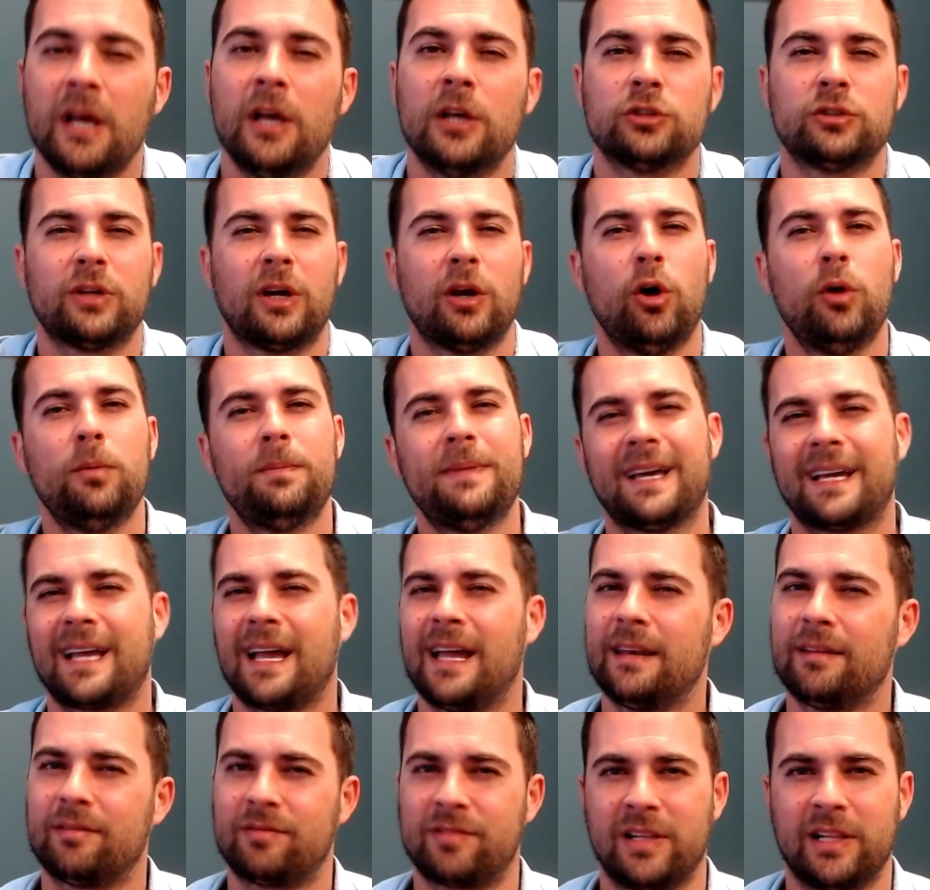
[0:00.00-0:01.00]
So I hope that
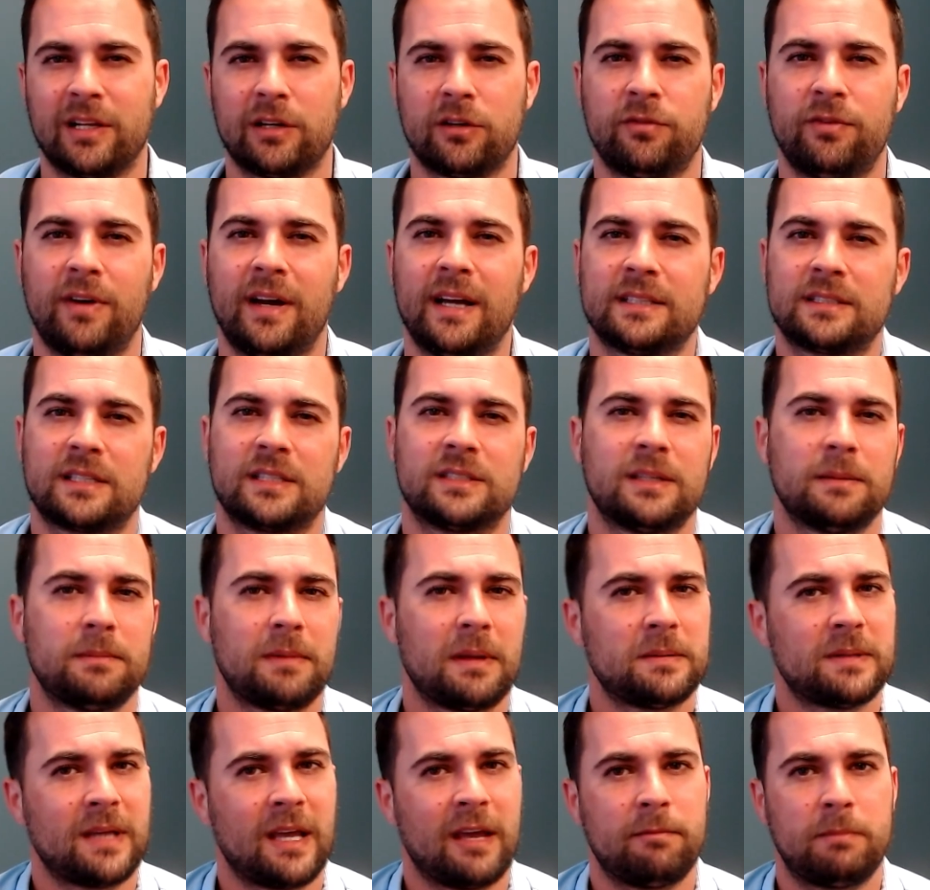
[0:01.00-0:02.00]
kind of clarifies, because
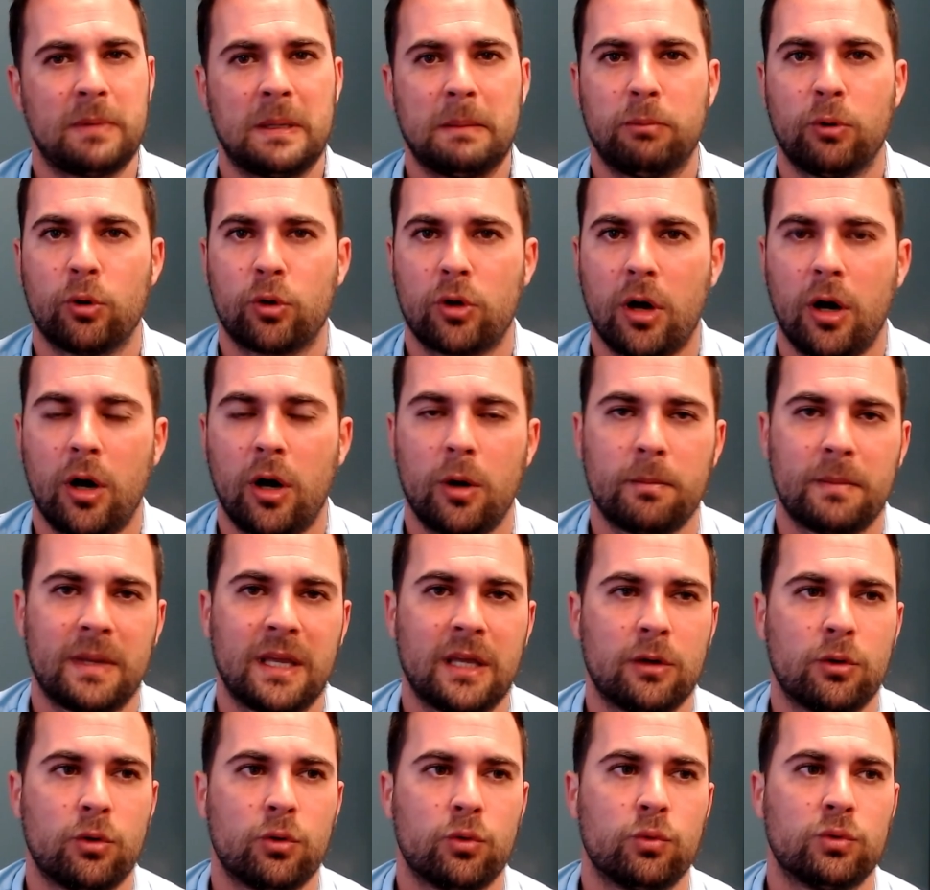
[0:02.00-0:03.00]
sometimes I have people call
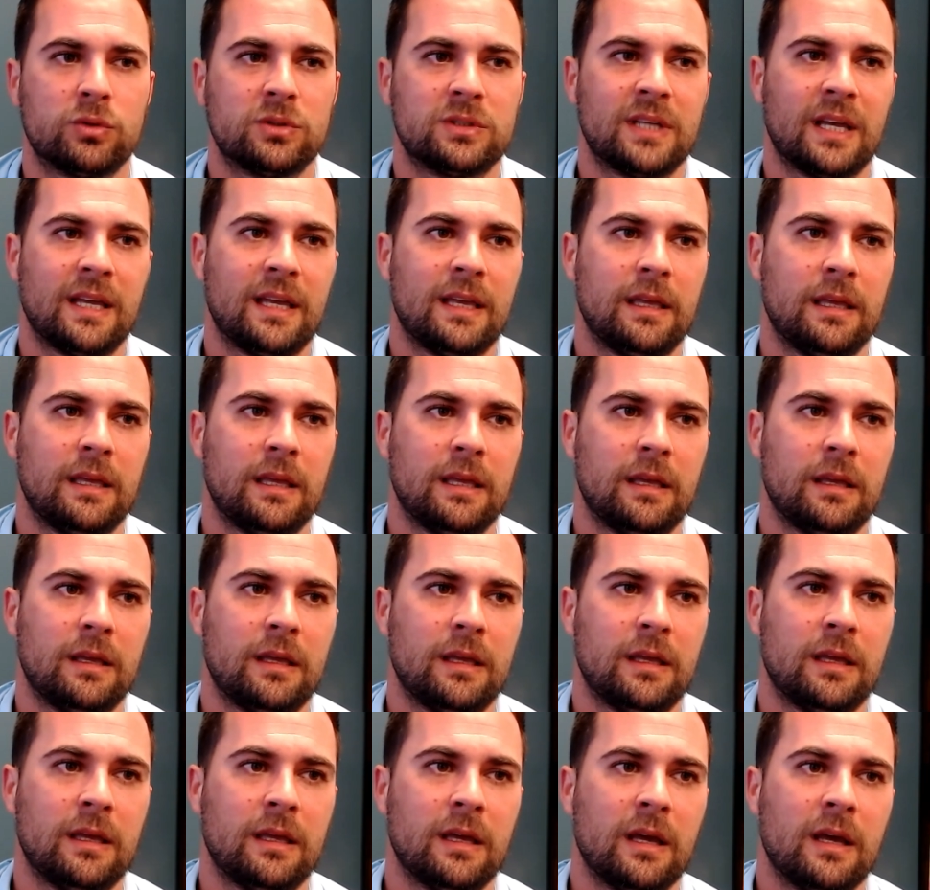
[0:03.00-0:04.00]
me who
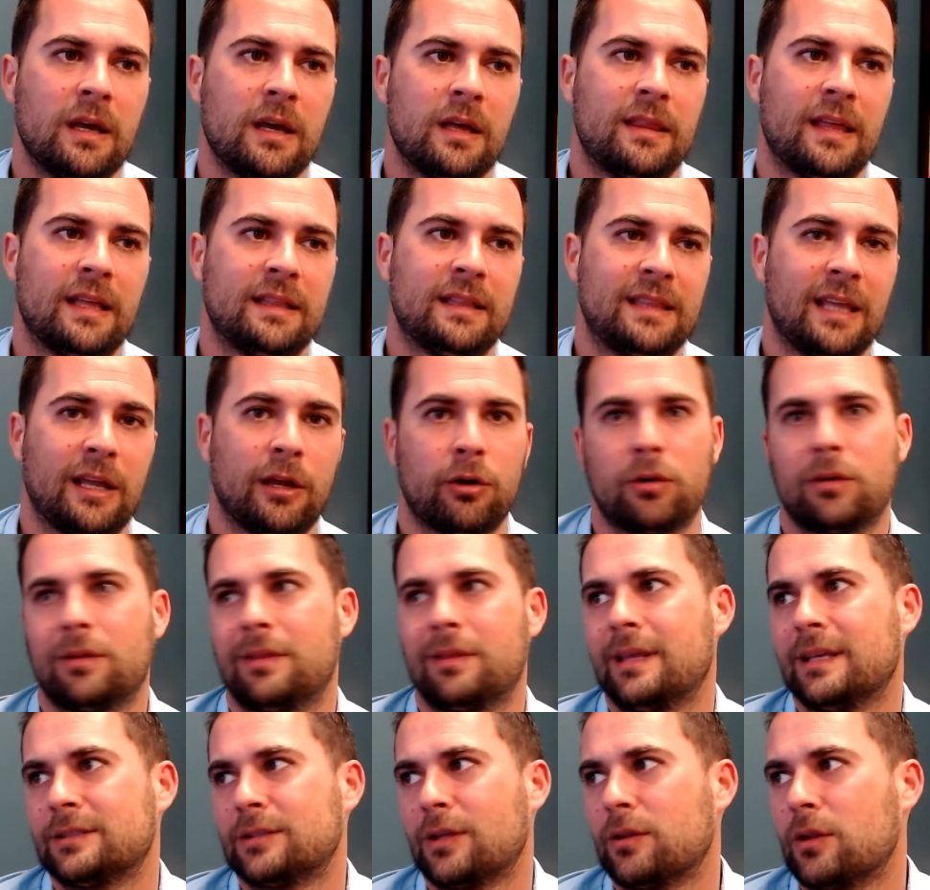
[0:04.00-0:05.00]
say that they heard
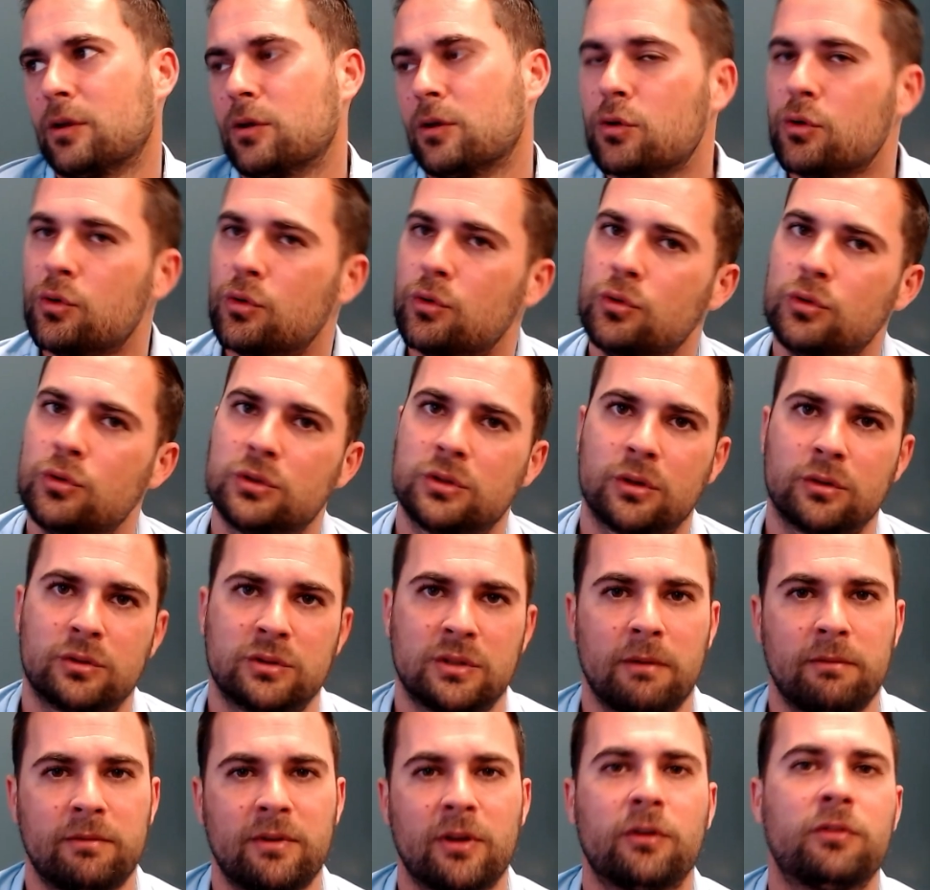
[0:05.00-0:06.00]
this on the news or
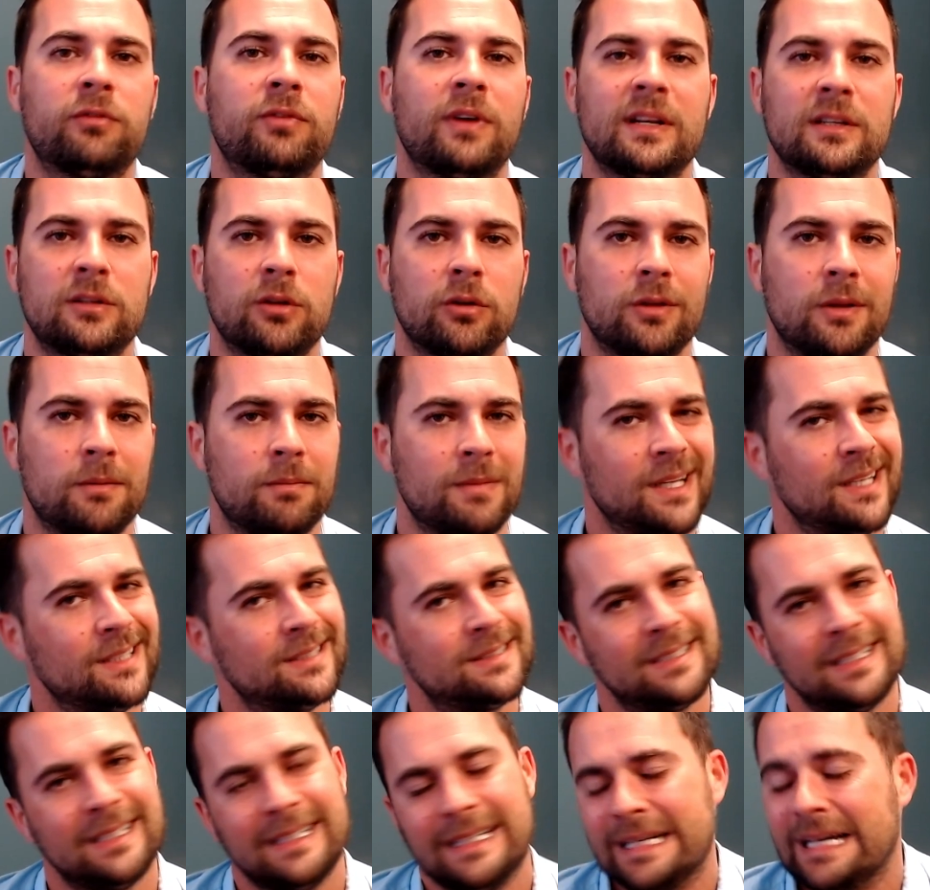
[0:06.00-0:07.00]
some of their friend told them this.